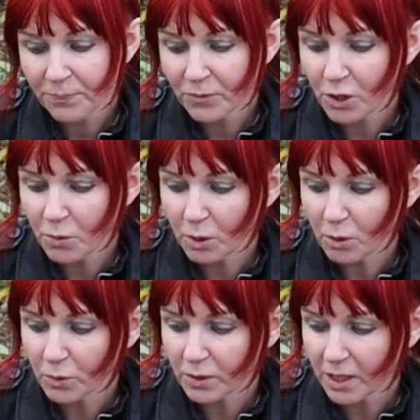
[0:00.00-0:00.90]
You will
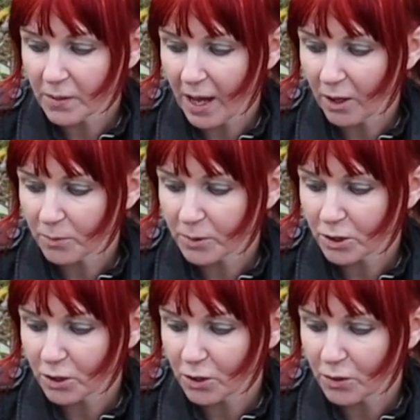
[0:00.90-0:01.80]
also help
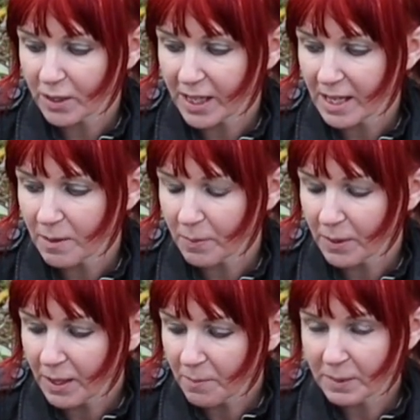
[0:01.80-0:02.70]
to keep
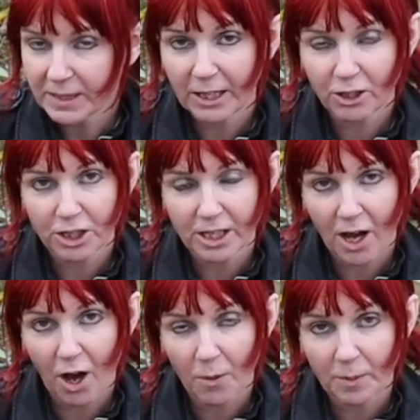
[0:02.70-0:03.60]
potentially
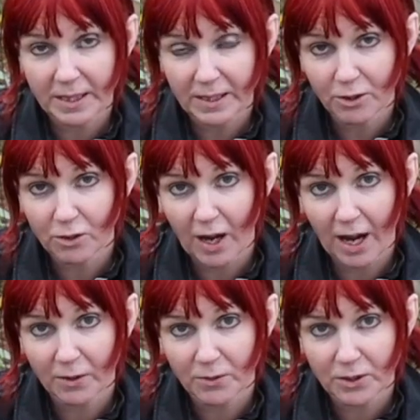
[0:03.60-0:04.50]
carbon in the
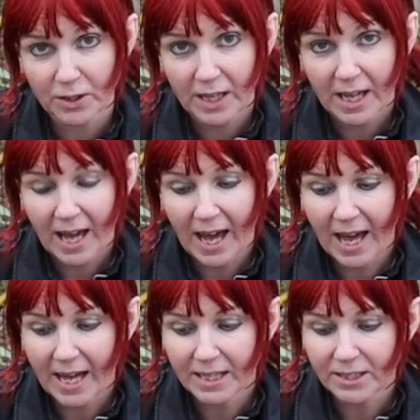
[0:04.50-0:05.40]
ground,
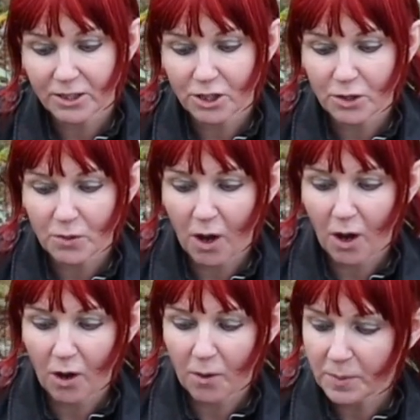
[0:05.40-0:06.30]
and you
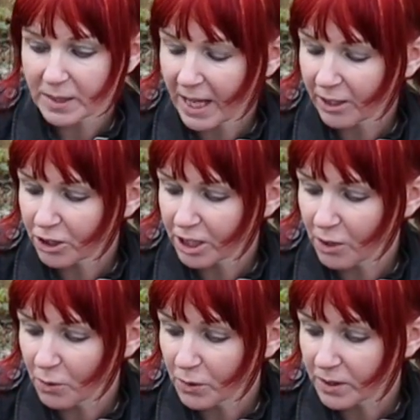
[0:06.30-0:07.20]
are
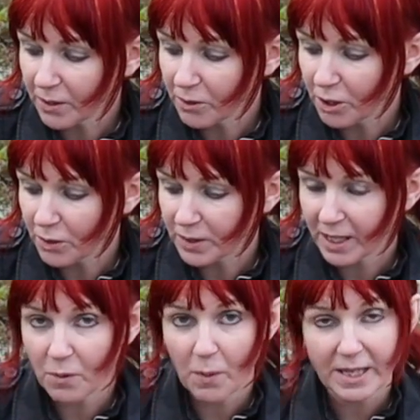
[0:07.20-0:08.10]
potentially also
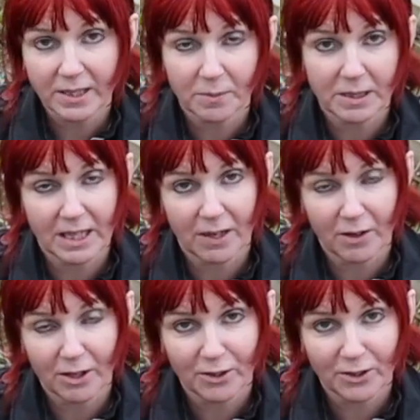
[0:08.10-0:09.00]
using waste
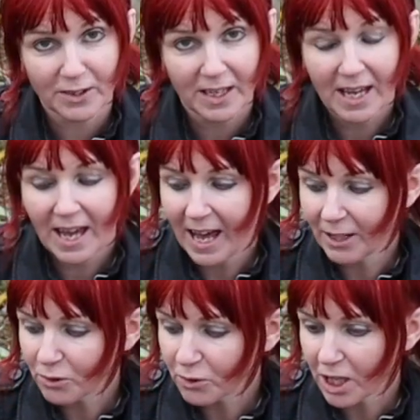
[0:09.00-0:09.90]
materials
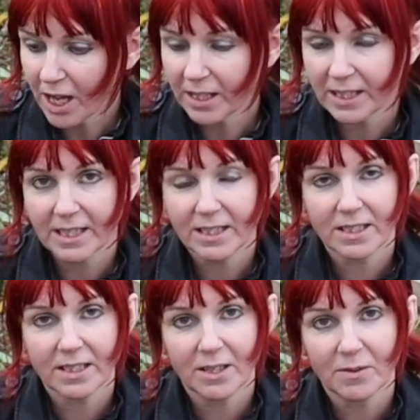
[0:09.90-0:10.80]
and you're turning
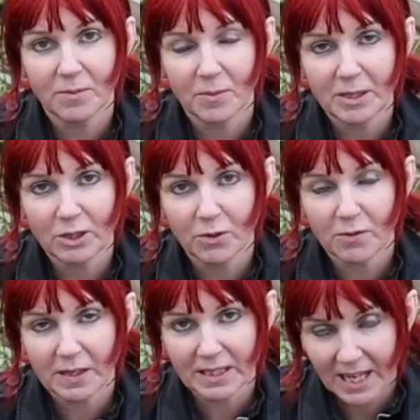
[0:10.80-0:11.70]
them into a
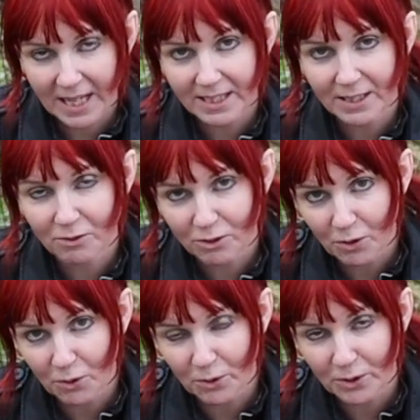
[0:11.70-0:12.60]
fantastic
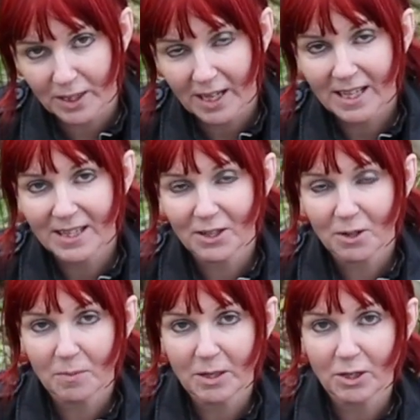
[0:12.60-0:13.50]
resource that
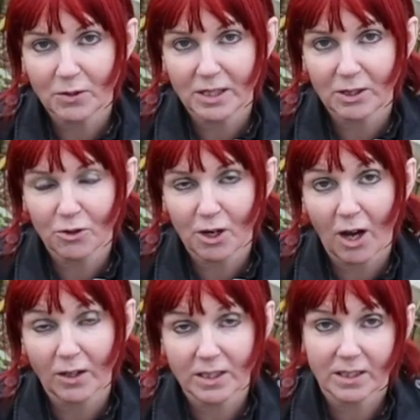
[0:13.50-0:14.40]
can be used in your
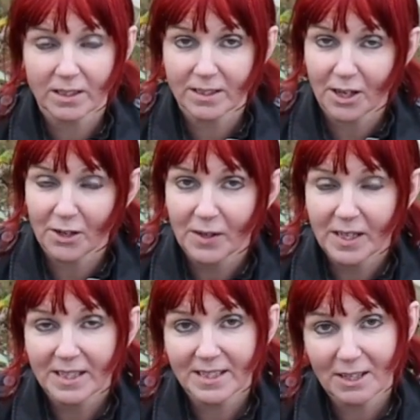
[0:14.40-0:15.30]
garden. So
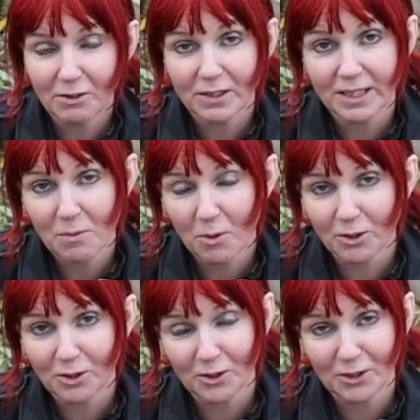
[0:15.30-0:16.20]
seriously,
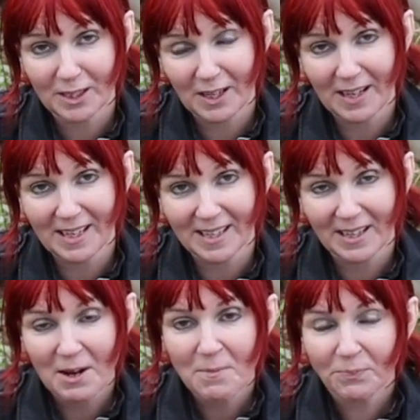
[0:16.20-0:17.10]
what's not to like?
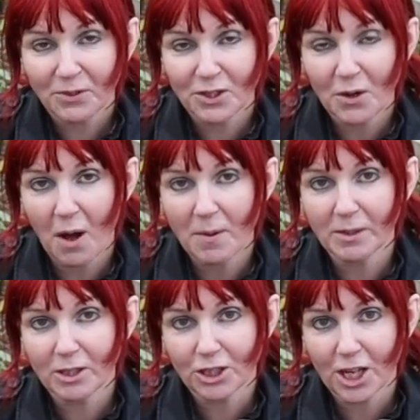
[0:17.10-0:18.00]
So I'm
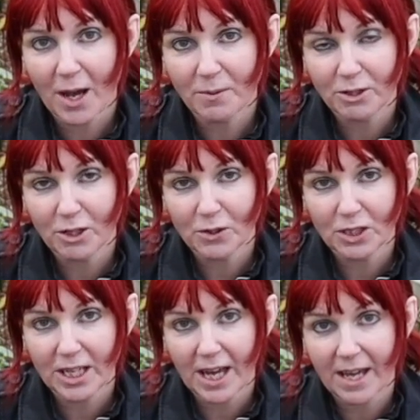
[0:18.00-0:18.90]
going to share with you
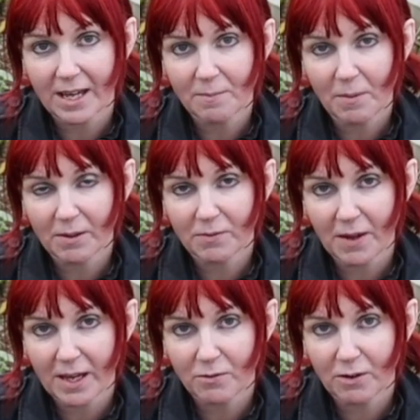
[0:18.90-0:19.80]
today my
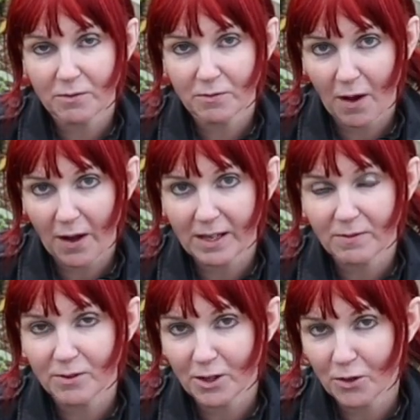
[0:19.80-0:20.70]
favourite
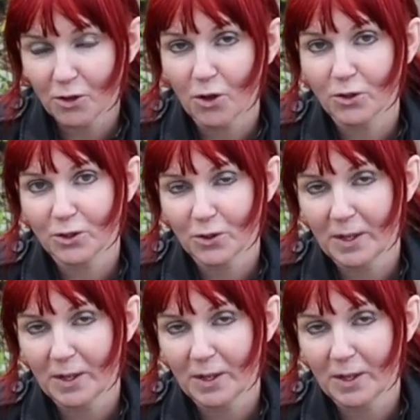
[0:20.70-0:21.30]
5 no-cost soil